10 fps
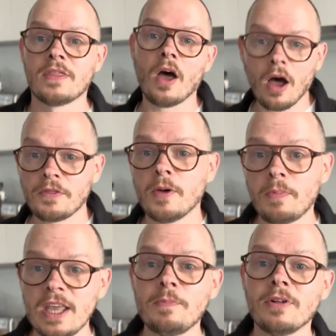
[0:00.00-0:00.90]
that other
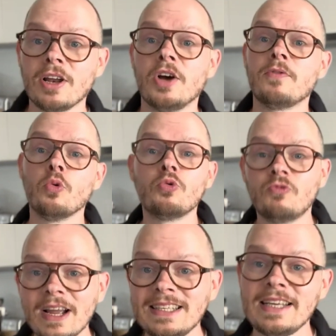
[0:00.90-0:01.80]
people have
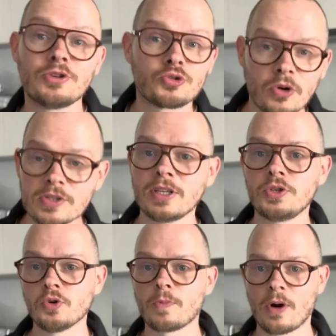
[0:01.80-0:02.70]
already trusted
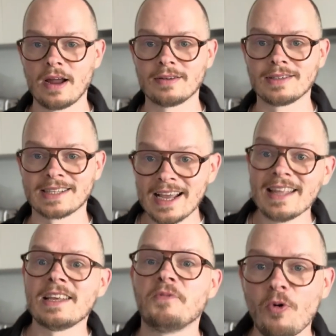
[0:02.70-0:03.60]
your brand,
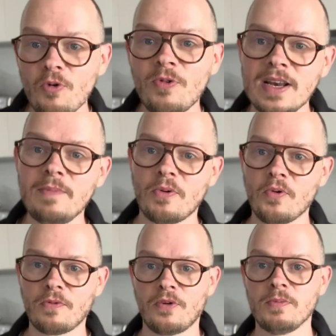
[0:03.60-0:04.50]
they've already
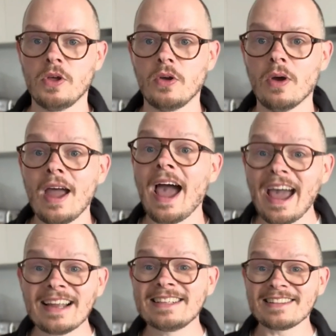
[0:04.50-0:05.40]
bought from you,
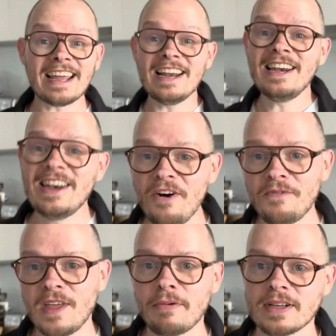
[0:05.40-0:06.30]
and they
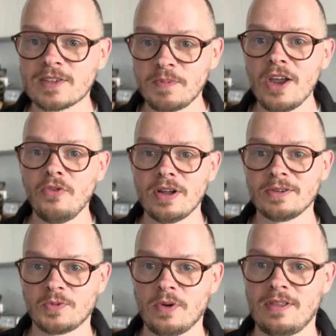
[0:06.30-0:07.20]
love their
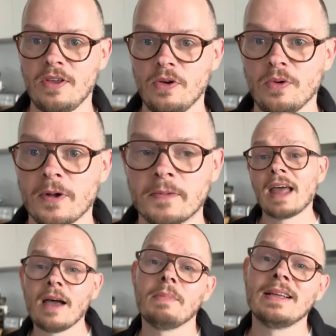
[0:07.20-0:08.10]
experience with you,
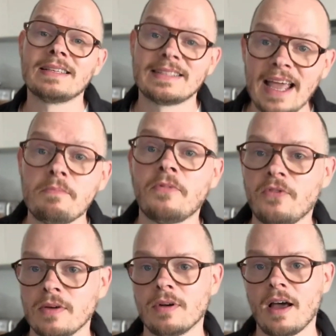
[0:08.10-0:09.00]
that makes them
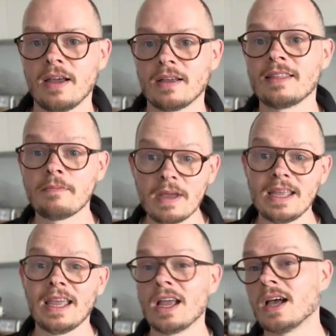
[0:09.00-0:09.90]
feel like they're
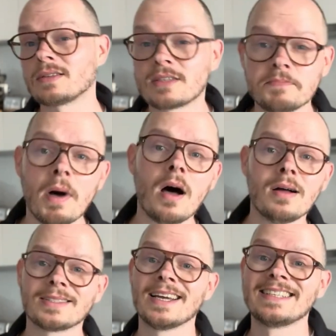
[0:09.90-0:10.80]
making a
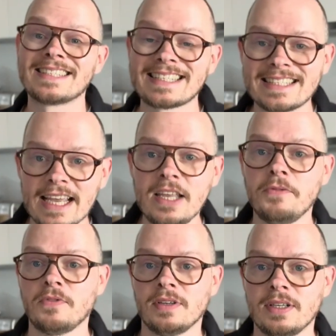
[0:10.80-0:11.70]
smart and
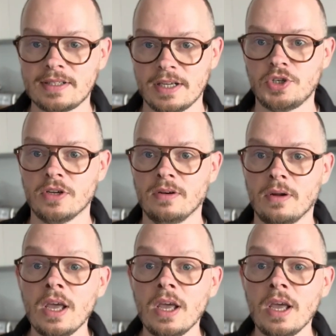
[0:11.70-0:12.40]
safe decision,